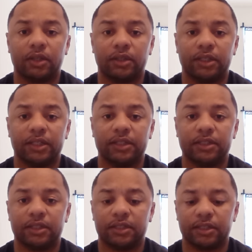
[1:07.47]
the
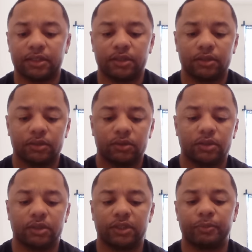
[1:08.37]
ECC, to
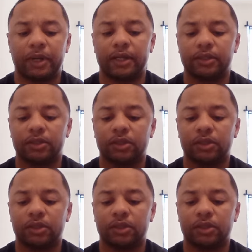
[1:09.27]
dispatch,